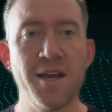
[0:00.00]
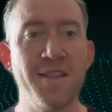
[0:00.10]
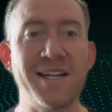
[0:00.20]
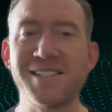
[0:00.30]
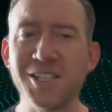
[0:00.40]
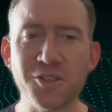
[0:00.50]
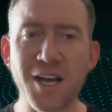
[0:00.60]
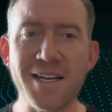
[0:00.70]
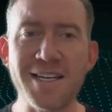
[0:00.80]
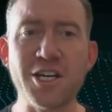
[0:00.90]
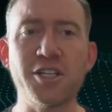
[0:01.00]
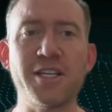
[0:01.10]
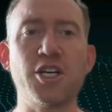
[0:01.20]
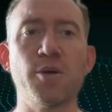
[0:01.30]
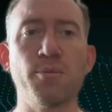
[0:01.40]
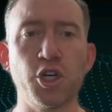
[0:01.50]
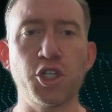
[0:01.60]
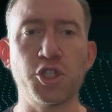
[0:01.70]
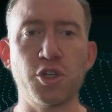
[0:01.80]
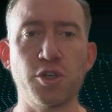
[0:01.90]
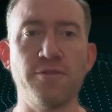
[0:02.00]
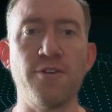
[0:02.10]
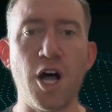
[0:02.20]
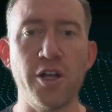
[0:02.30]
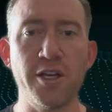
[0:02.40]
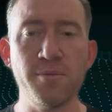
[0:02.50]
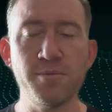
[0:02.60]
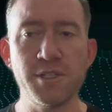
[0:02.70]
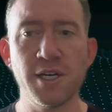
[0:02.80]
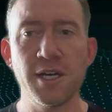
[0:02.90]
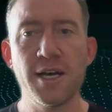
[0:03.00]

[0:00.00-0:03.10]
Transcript: That's still not nearly commercial volumes,